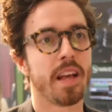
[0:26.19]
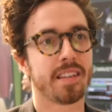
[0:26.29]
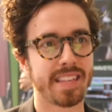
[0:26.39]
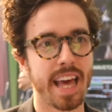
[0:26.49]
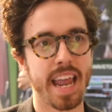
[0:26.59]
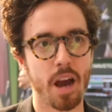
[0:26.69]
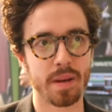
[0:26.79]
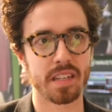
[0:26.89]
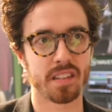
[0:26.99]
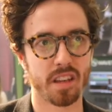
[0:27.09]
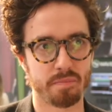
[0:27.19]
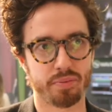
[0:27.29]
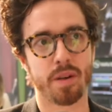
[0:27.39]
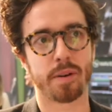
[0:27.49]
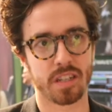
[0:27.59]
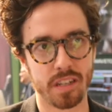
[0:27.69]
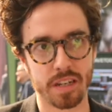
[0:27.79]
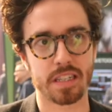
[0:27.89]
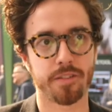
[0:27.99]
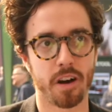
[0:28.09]
So that now means that pretty much
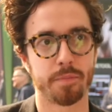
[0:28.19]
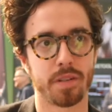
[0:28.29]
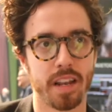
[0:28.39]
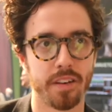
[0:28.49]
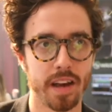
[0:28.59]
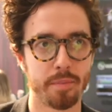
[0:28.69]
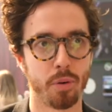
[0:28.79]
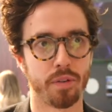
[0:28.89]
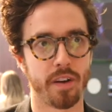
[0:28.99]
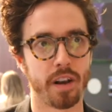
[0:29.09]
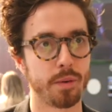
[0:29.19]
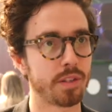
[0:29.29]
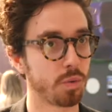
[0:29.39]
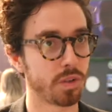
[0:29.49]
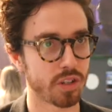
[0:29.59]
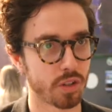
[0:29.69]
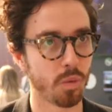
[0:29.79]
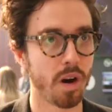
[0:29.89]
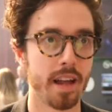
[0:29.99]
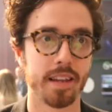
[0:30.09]
95% of our portfolio is all digital
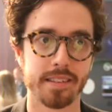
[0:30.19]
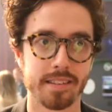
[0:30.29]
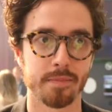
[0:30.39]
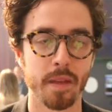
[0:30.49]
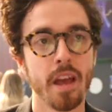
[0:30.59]
wireless.